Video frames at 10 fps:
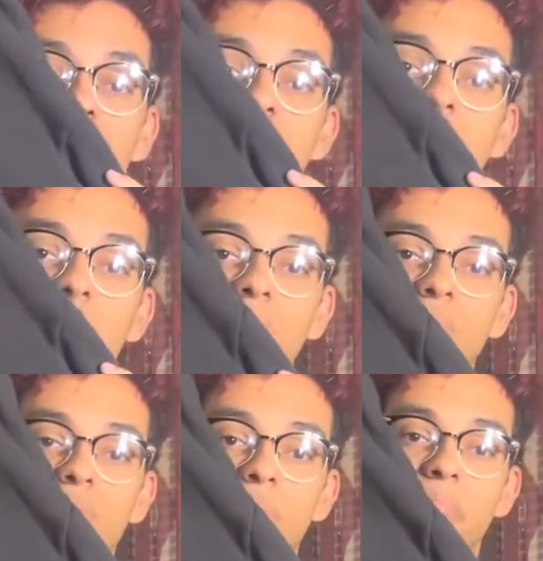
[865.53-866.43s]
all over
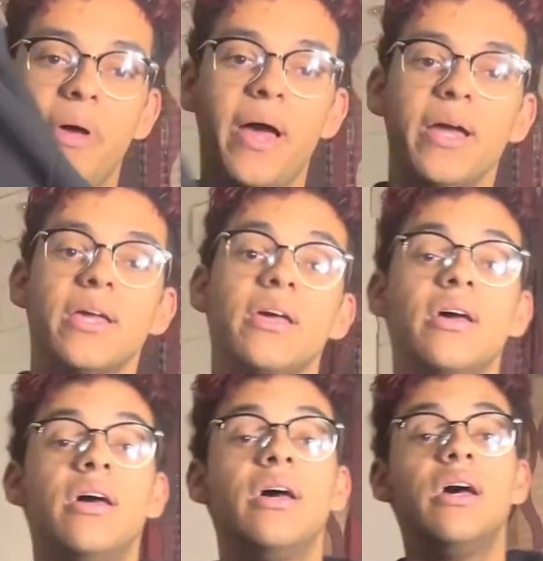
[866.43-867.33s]
the back,
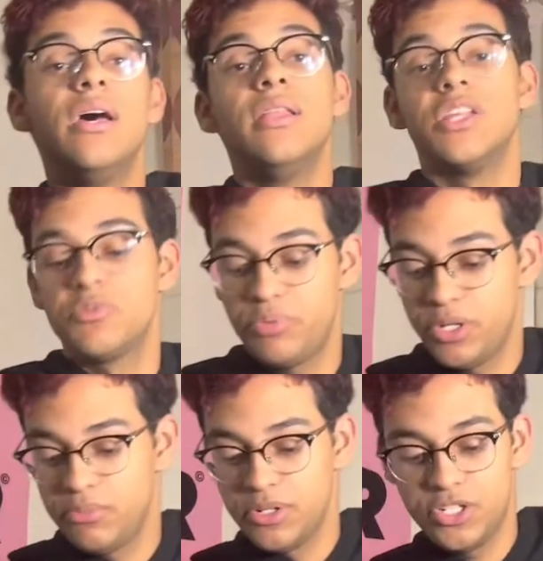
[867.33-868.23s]
and that's pretty
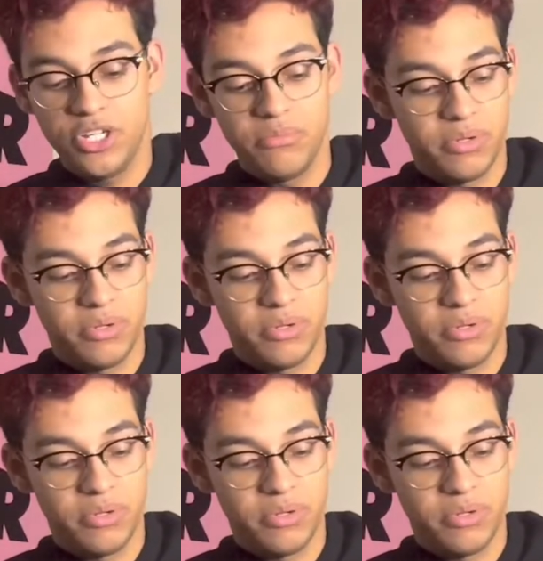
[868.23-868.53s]
much it.